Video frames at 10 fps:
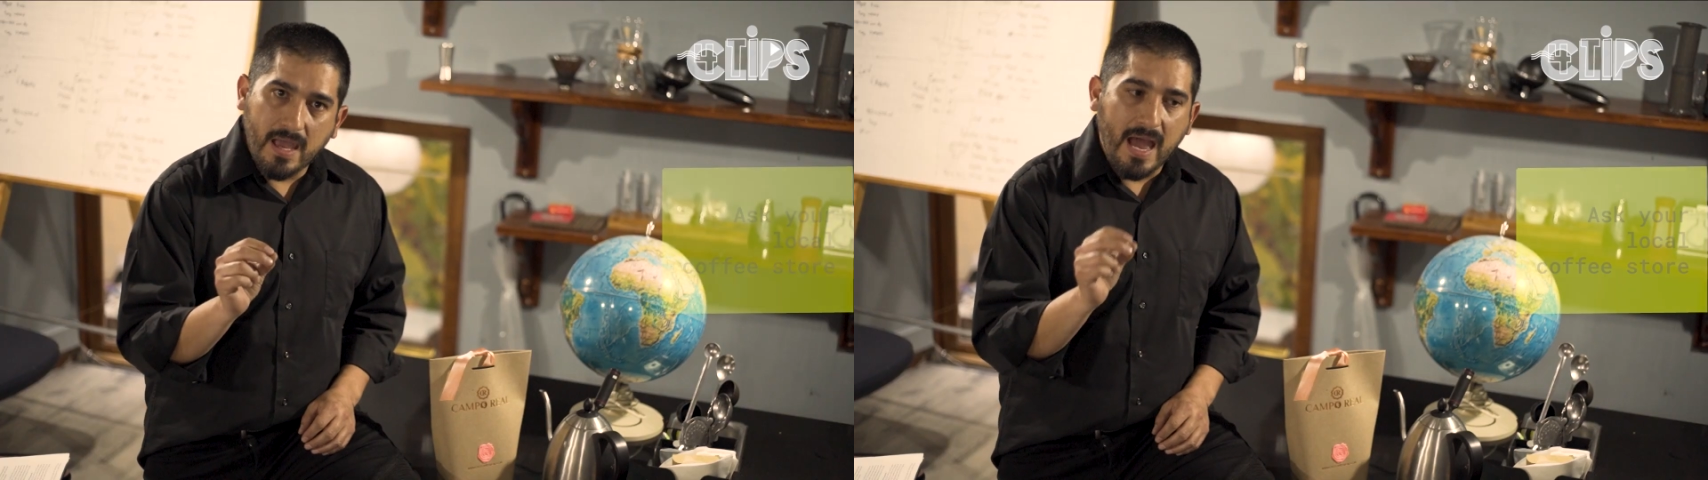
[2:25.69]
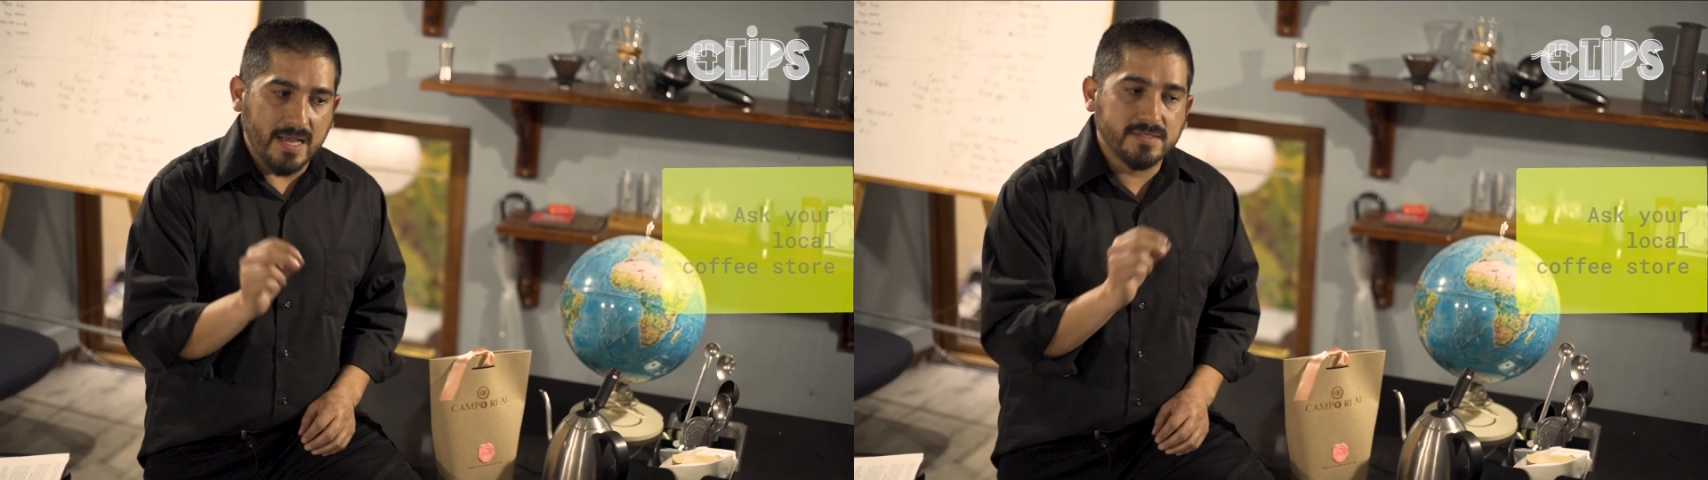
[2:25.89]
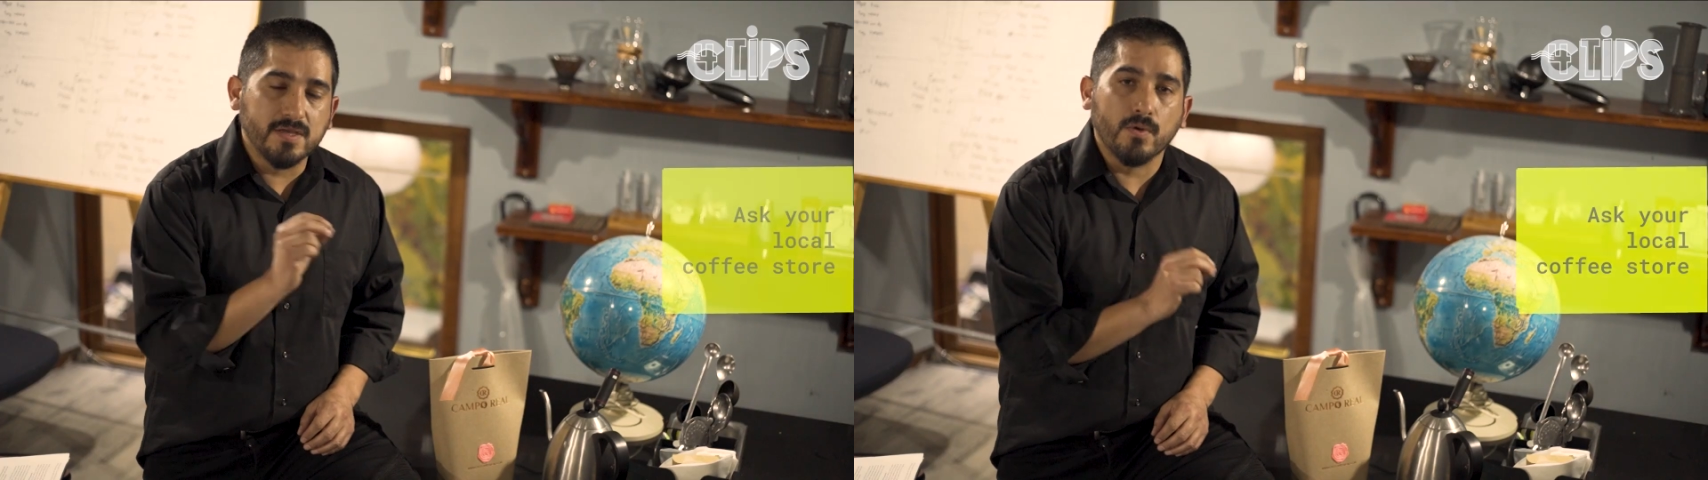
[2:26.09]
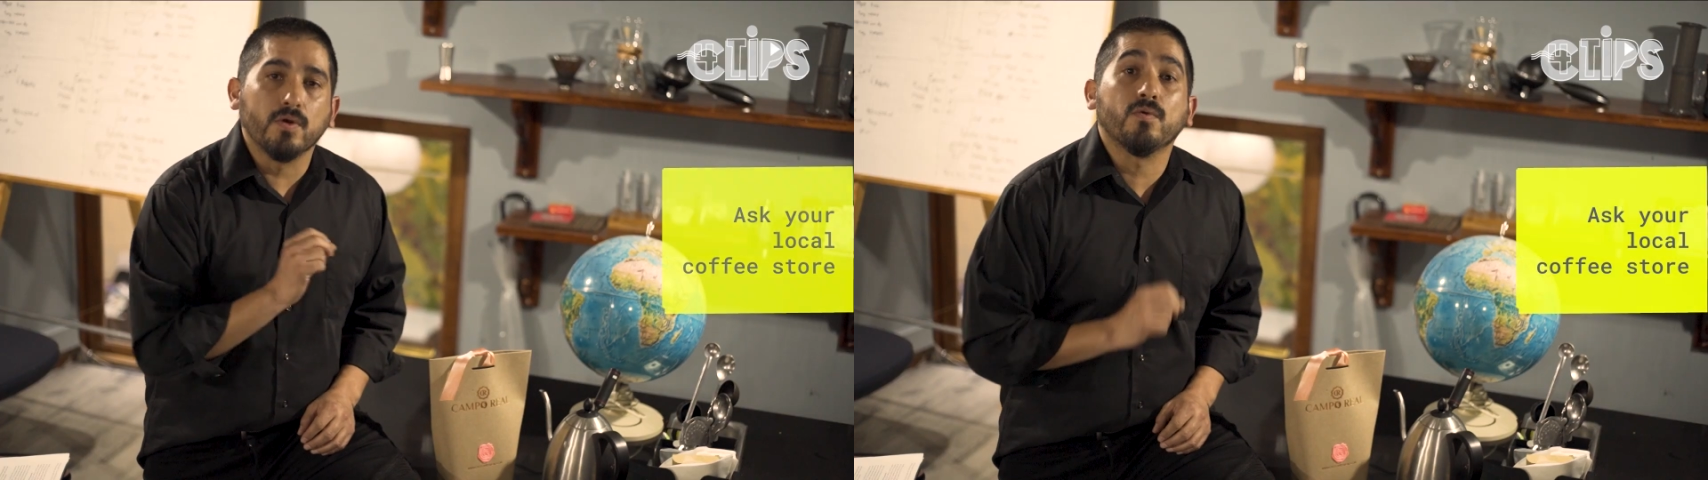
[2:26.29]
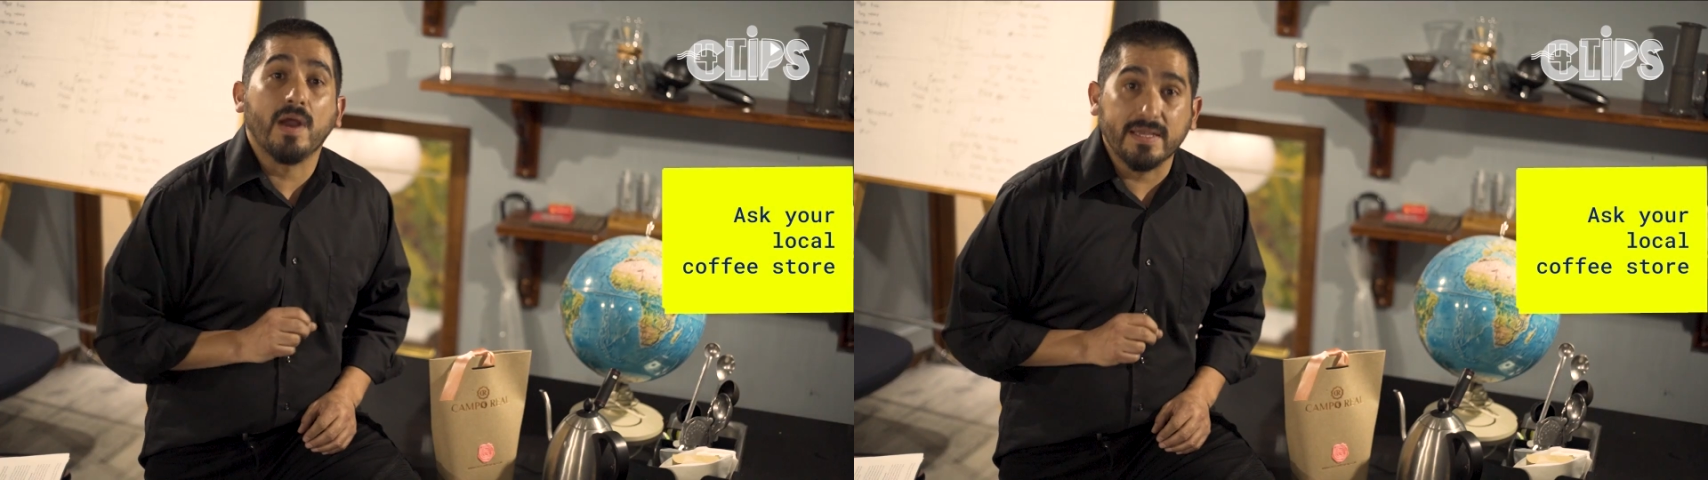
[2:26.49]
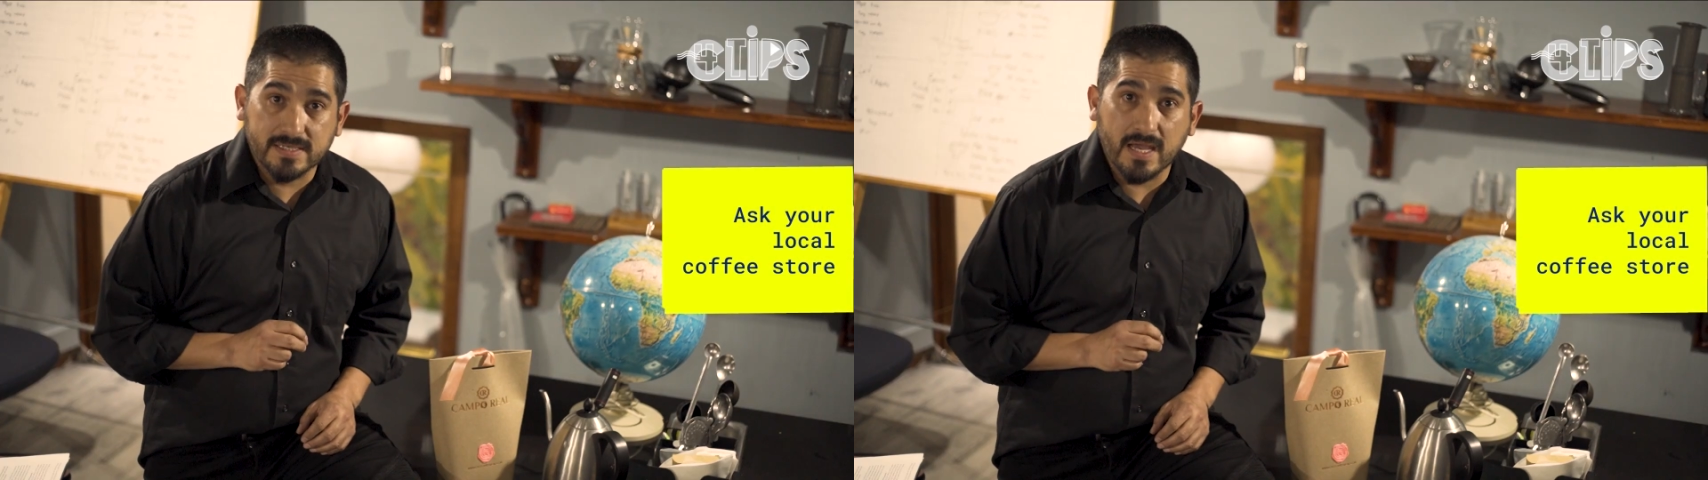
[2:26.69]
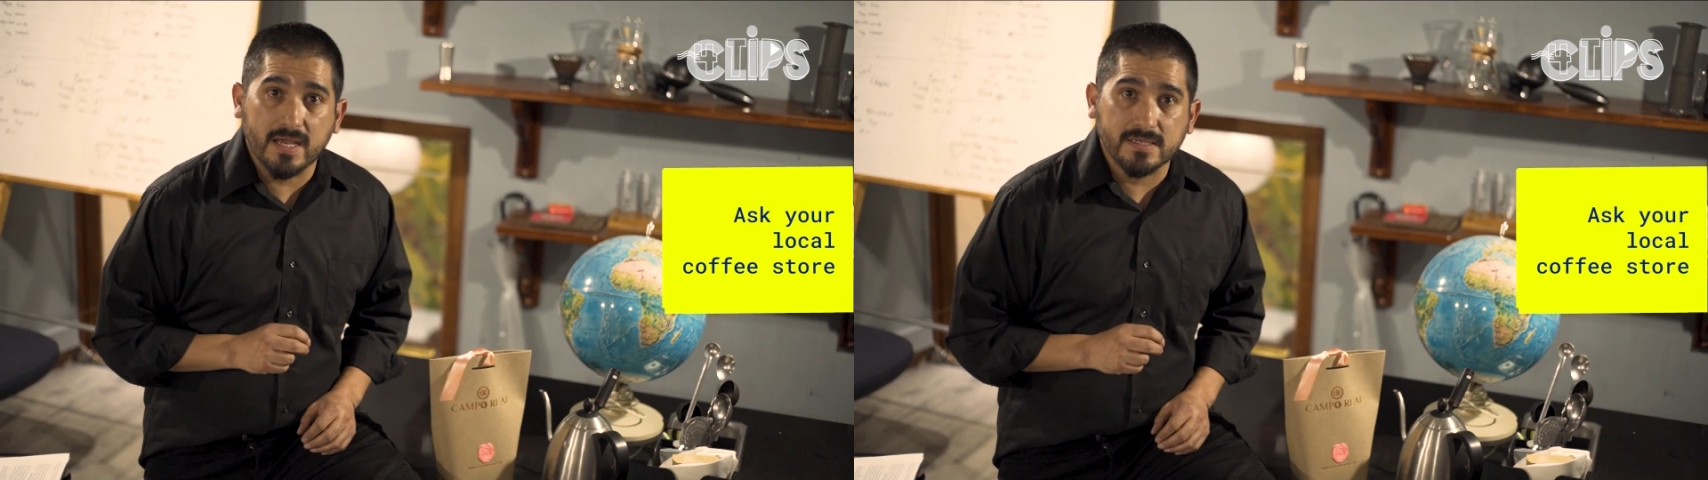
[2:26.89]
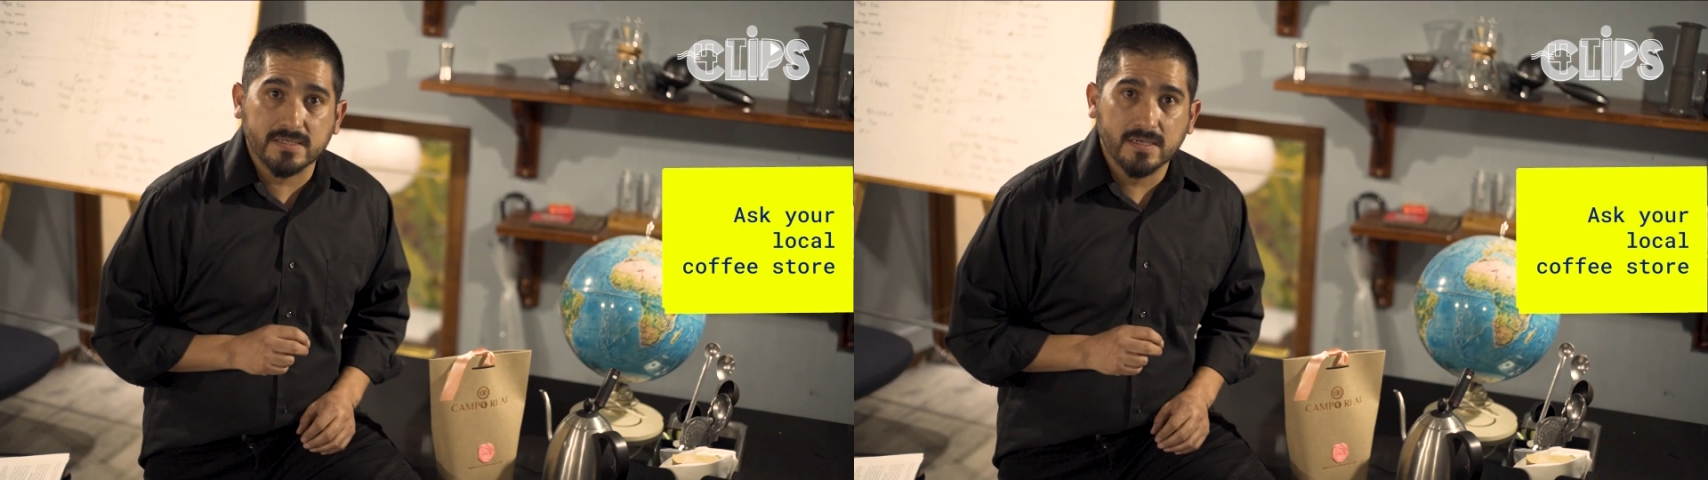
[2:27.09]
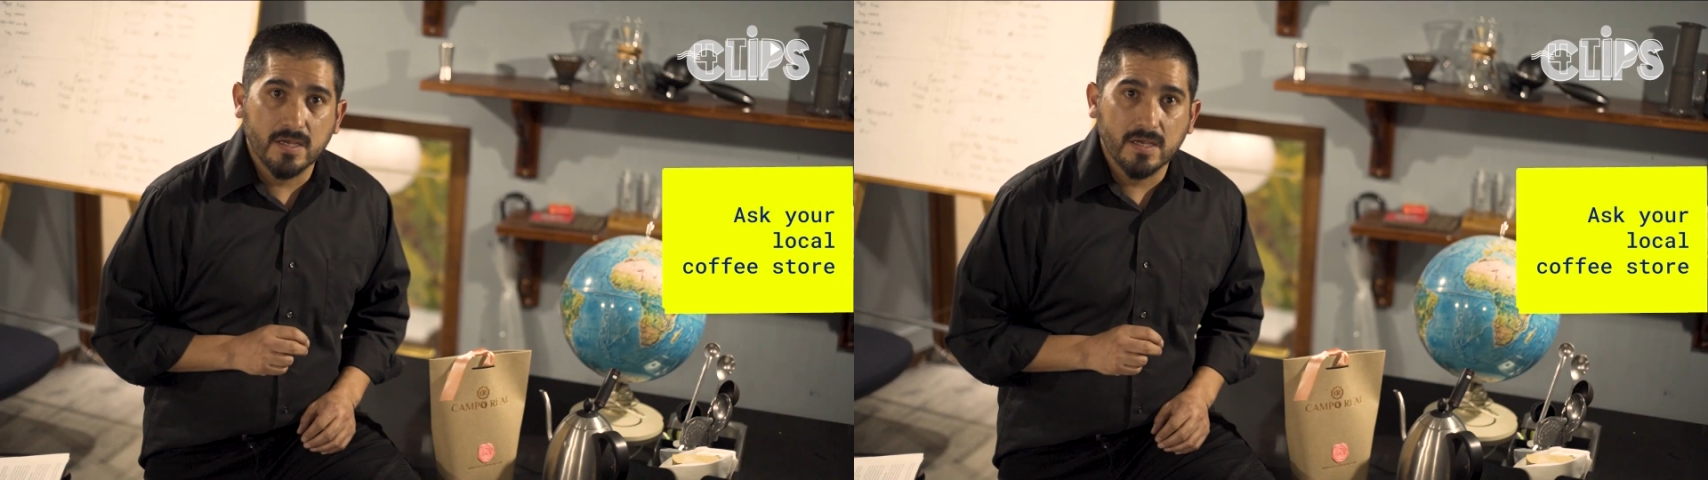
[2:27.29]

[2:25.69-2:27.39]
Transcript: has their own grind size.